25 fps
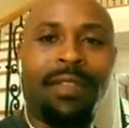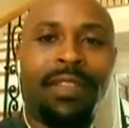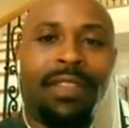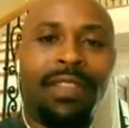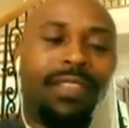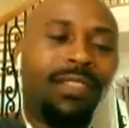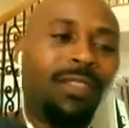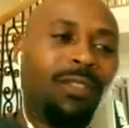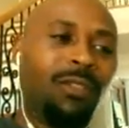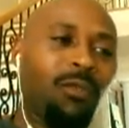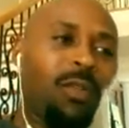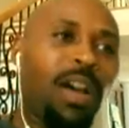
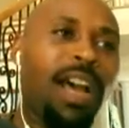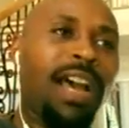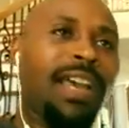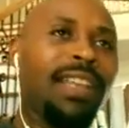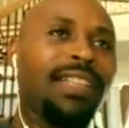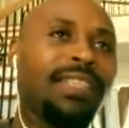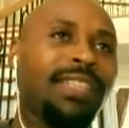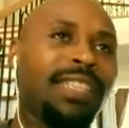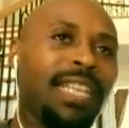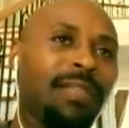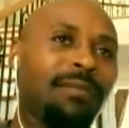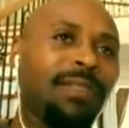This is why
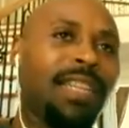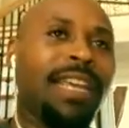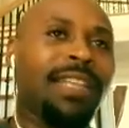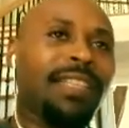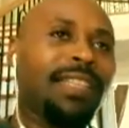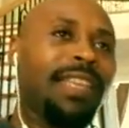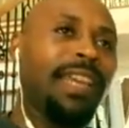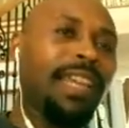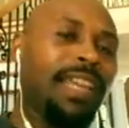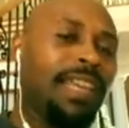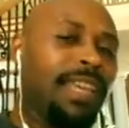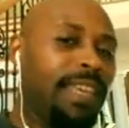it seems like
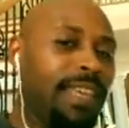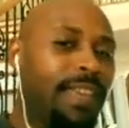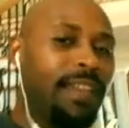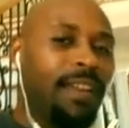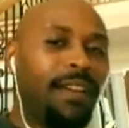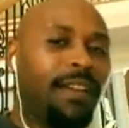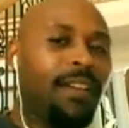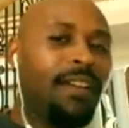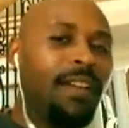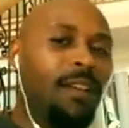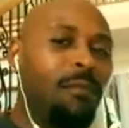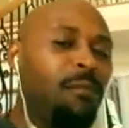they're
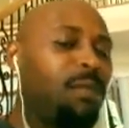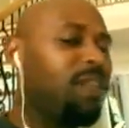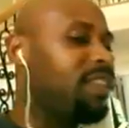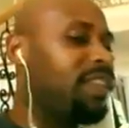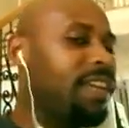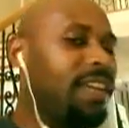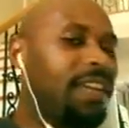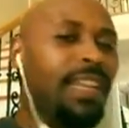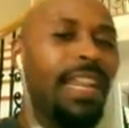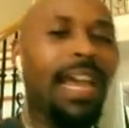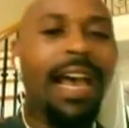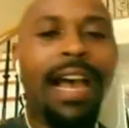here, but
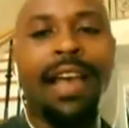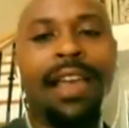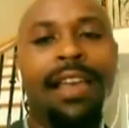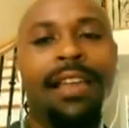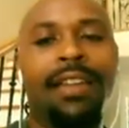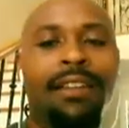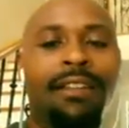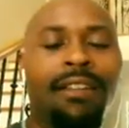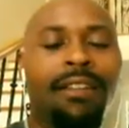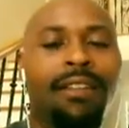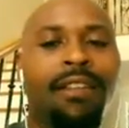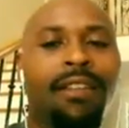they're
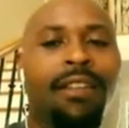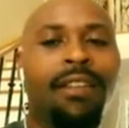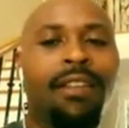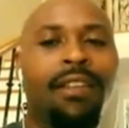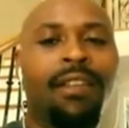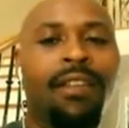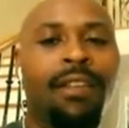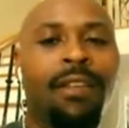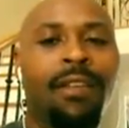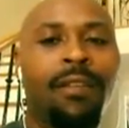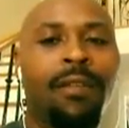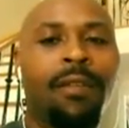not.
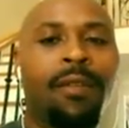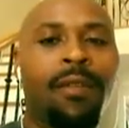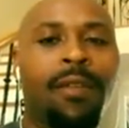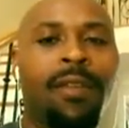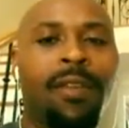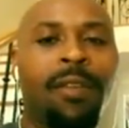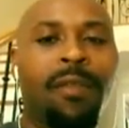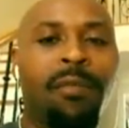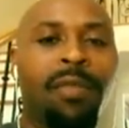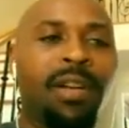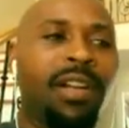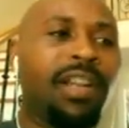
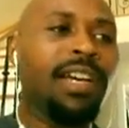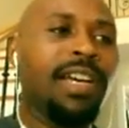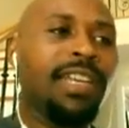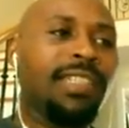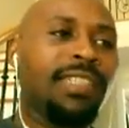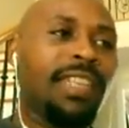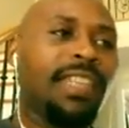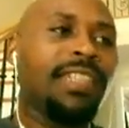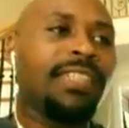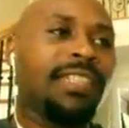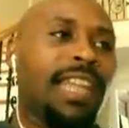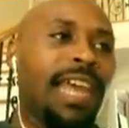Because
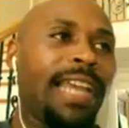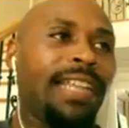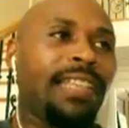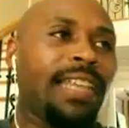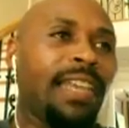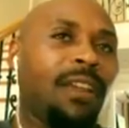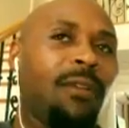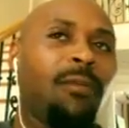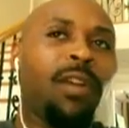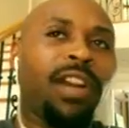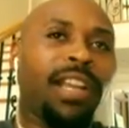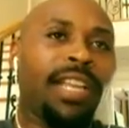it's like
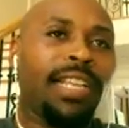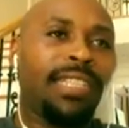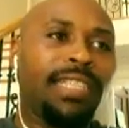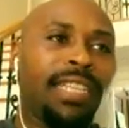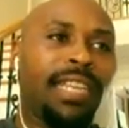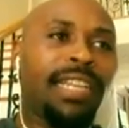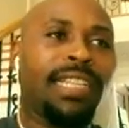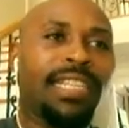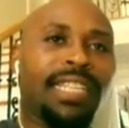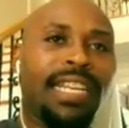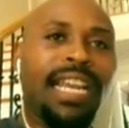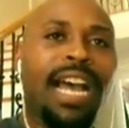they're working
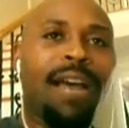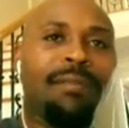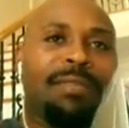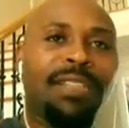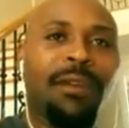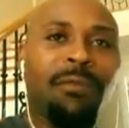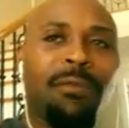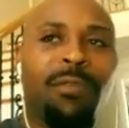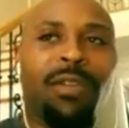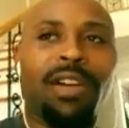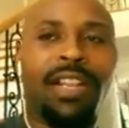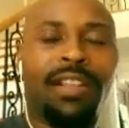10 jobs
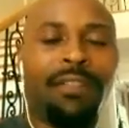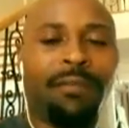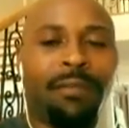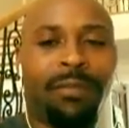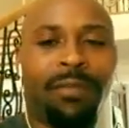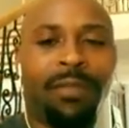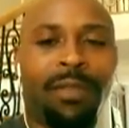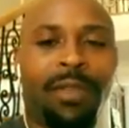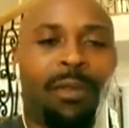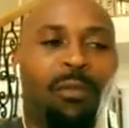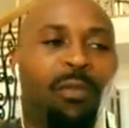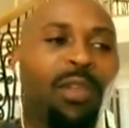at once.
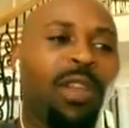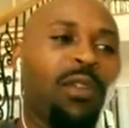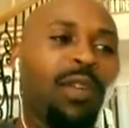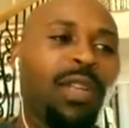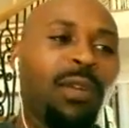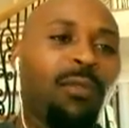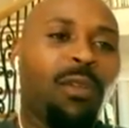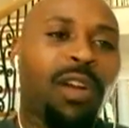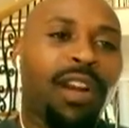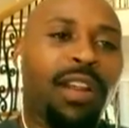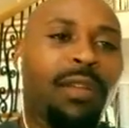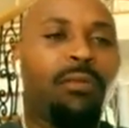We
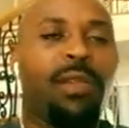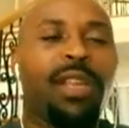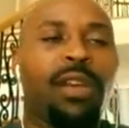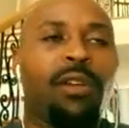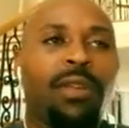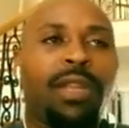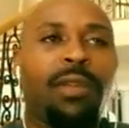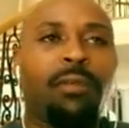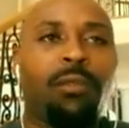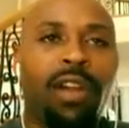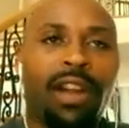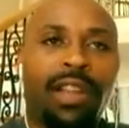only work
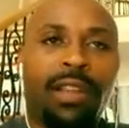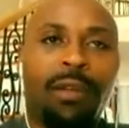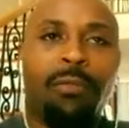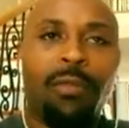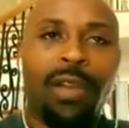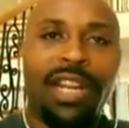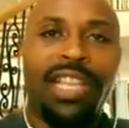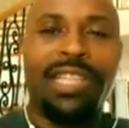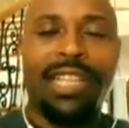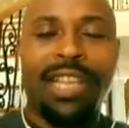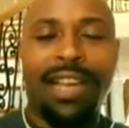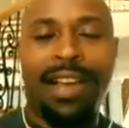in
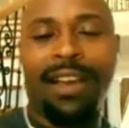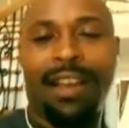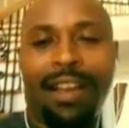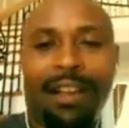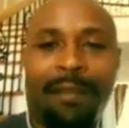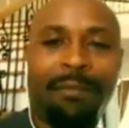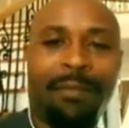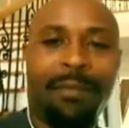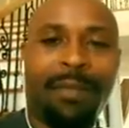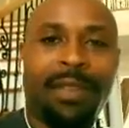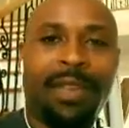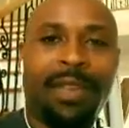one job.